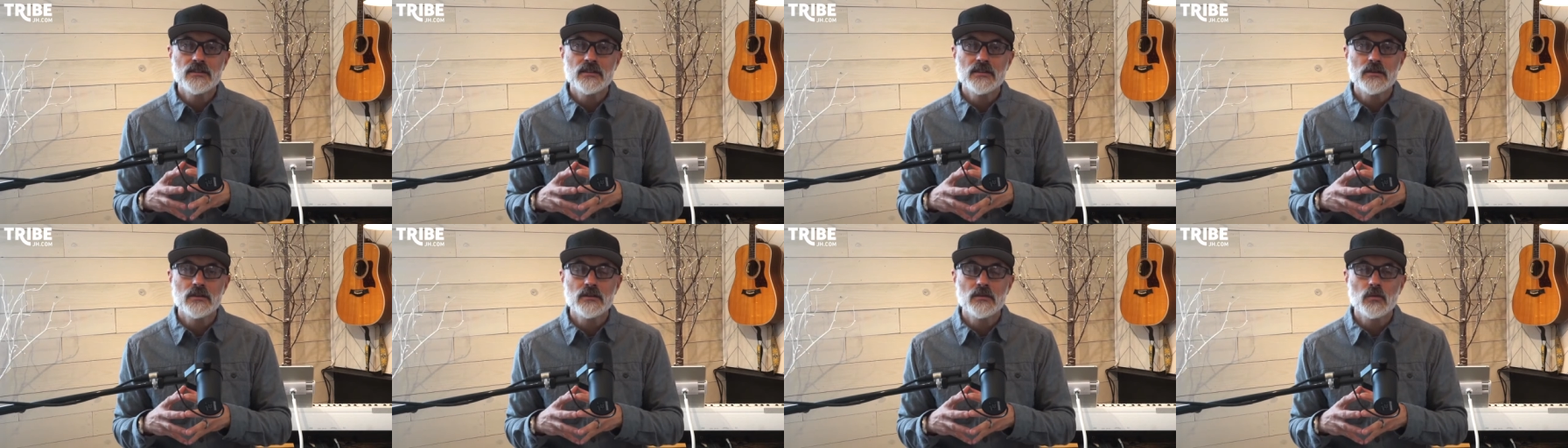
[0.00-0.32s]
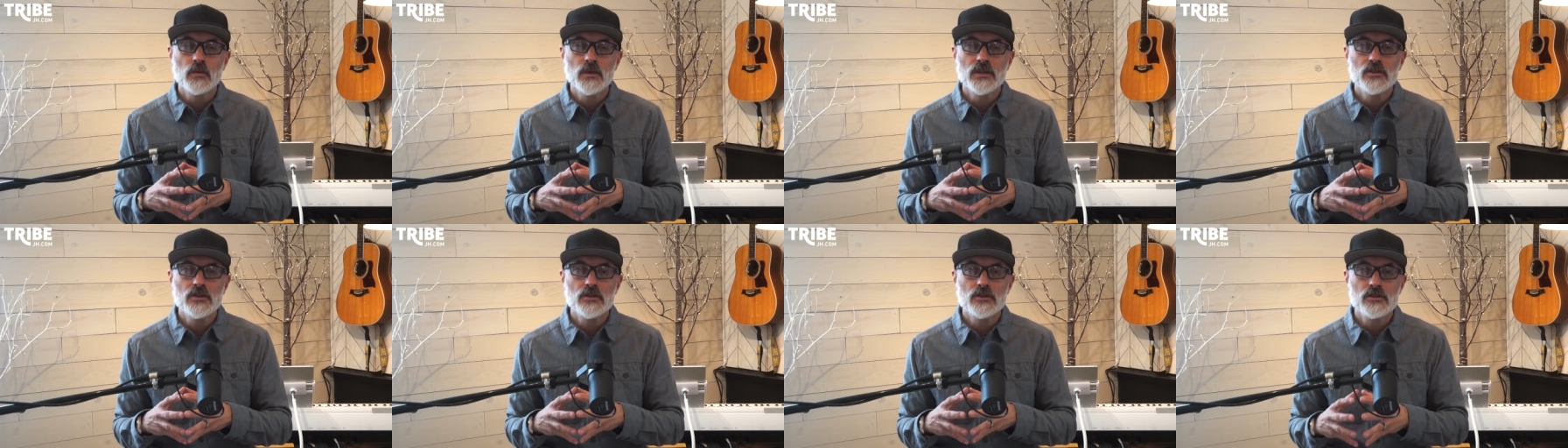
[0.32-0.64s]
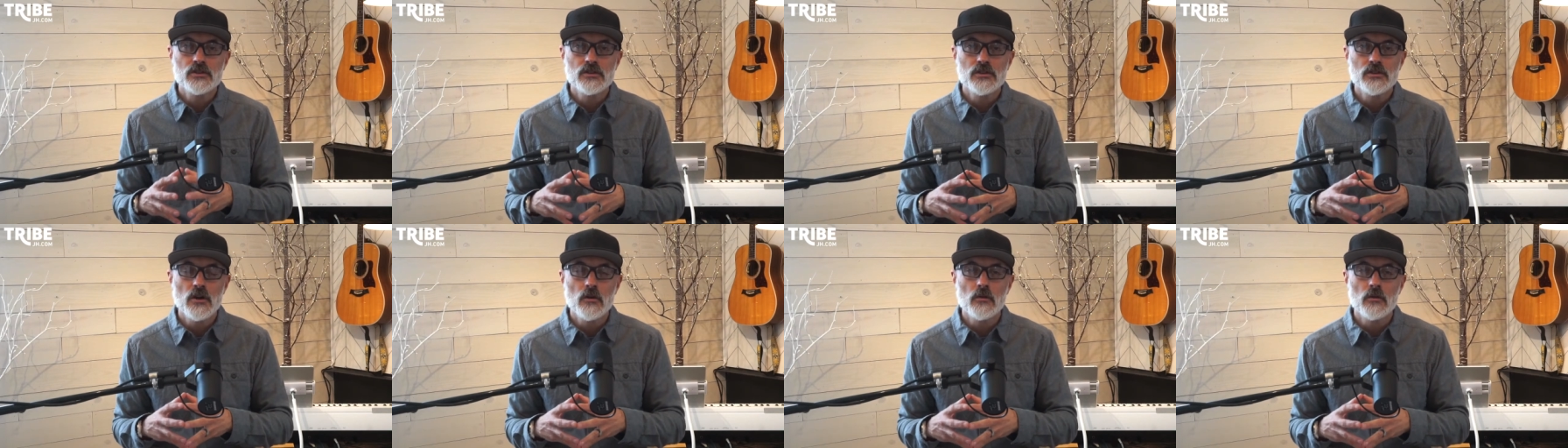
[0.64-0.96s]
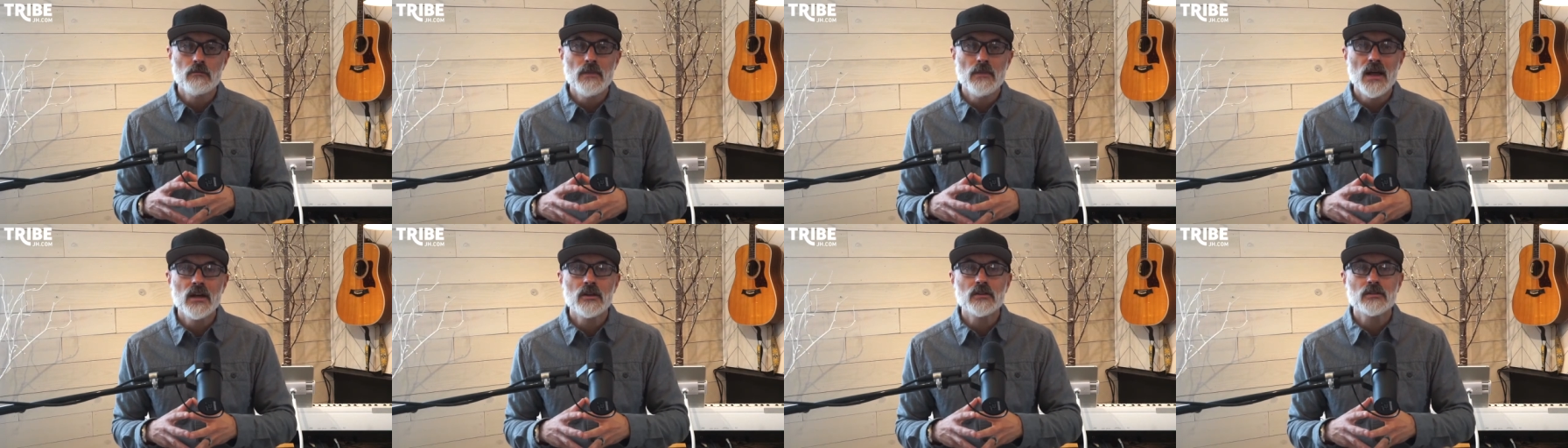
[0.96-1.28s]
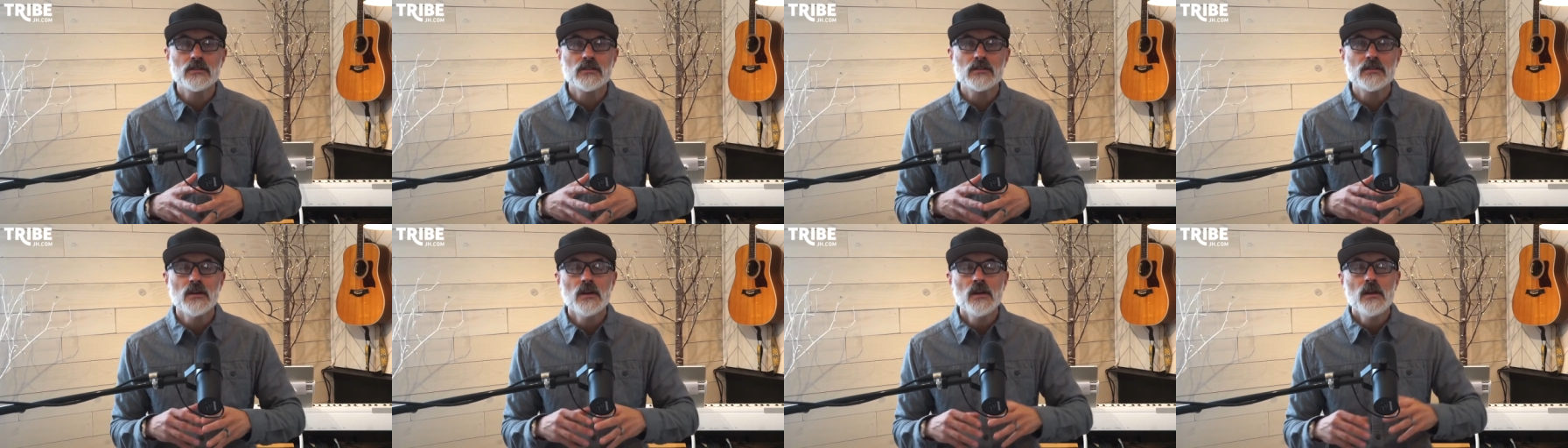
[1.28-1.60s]
the winter snow
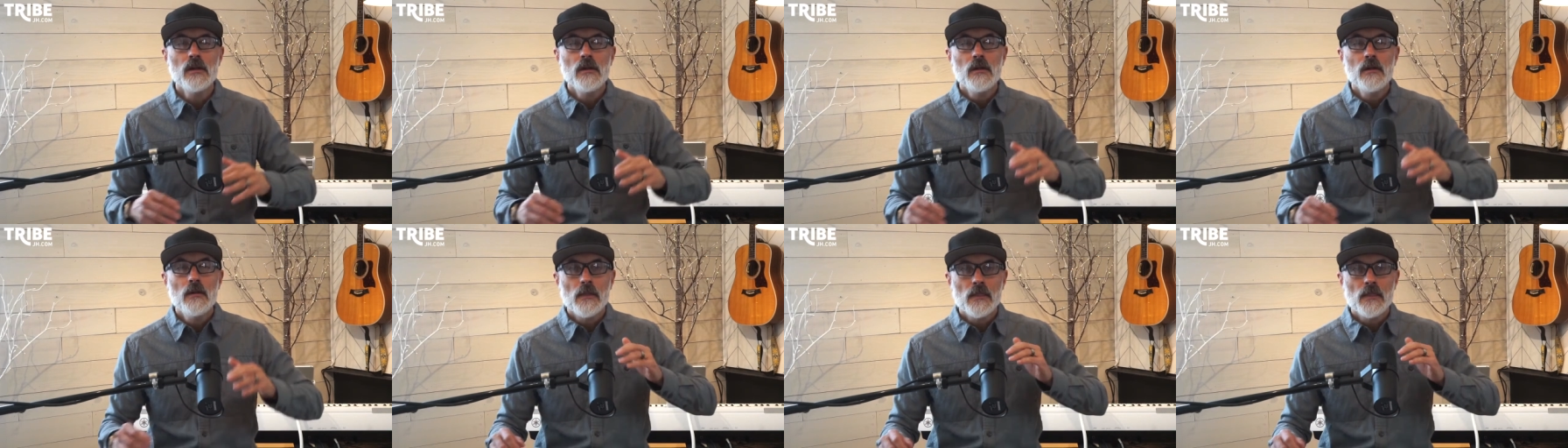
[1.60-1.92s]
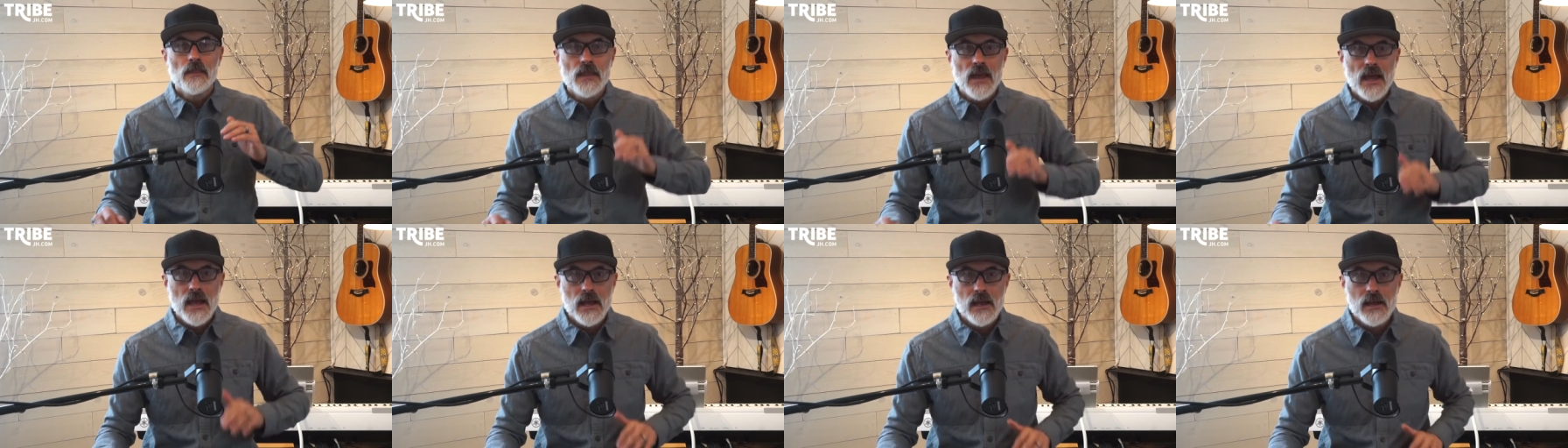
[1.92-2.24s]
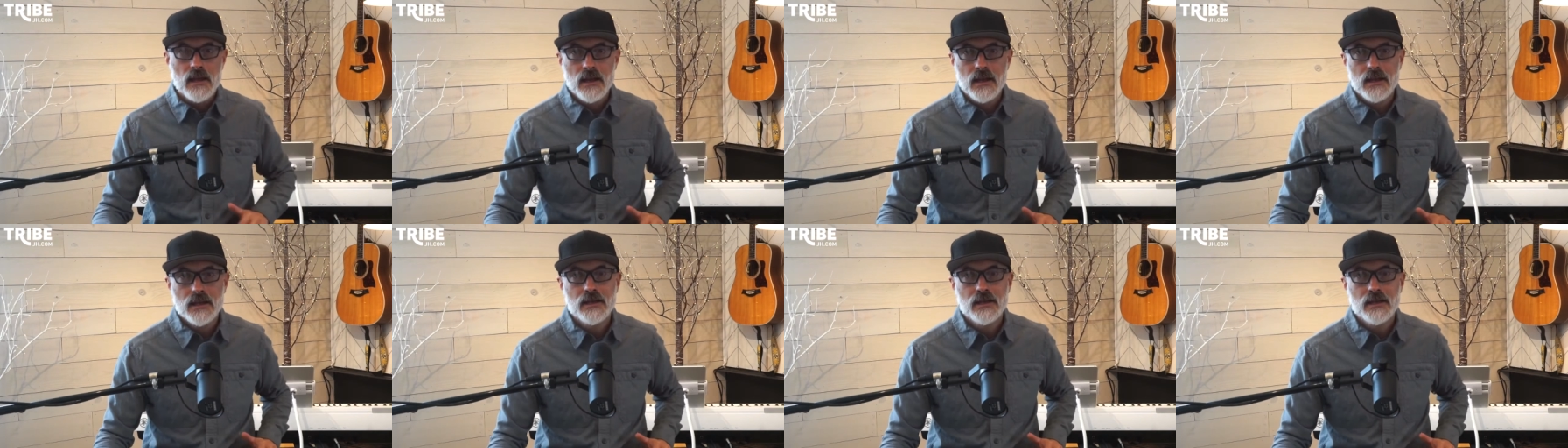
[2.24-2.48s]
melts, they